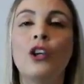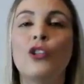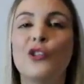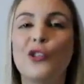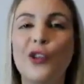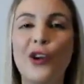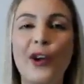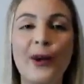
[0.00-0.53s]

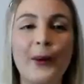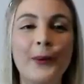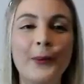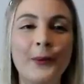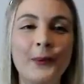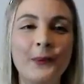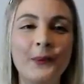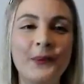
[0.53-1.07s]
So
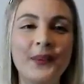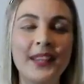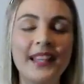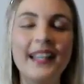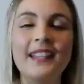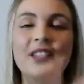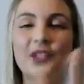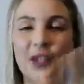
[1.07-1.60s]

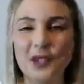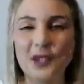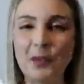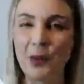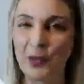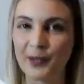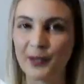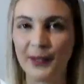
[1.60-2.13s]
let's use a
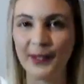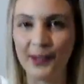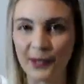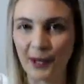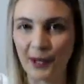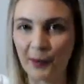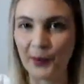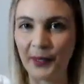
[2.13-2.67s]
personal
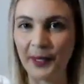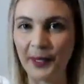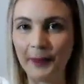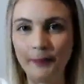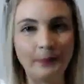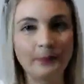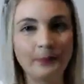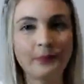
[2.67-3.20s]
example here.
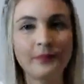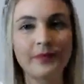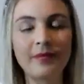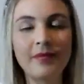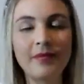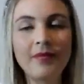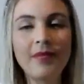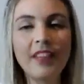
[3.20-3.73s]

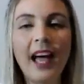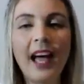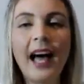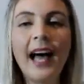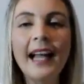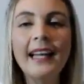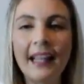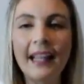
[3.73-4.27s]

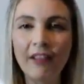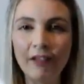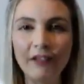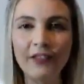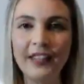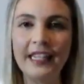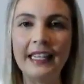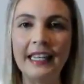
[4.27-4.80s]
I love
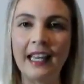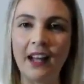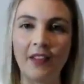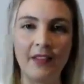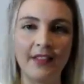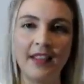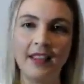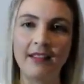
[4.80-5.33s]
feeling
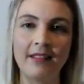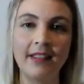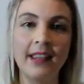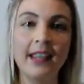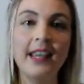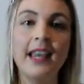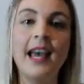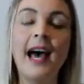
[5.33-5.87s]
healthy.
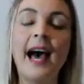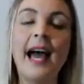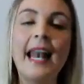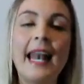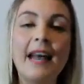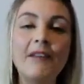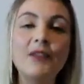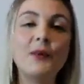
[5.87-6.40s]
I
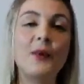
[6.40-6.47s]
love it